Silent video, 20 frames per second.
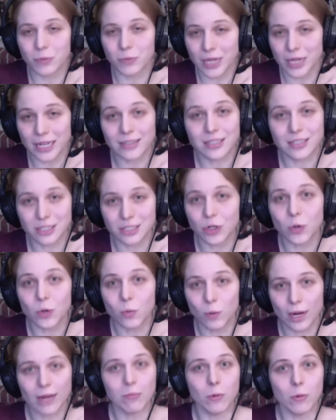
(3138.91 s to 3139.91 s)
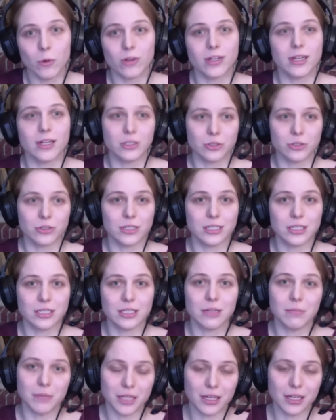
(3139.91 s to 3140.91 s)
still way more dangerous than
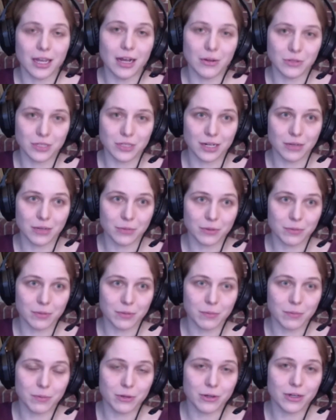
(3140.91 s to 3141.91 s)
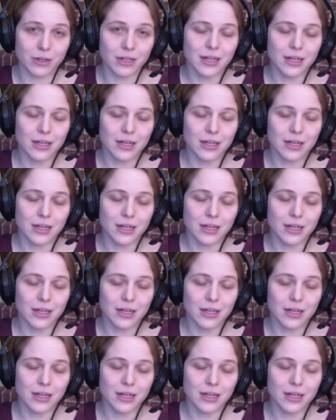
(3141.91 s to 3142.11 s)
being outside with people.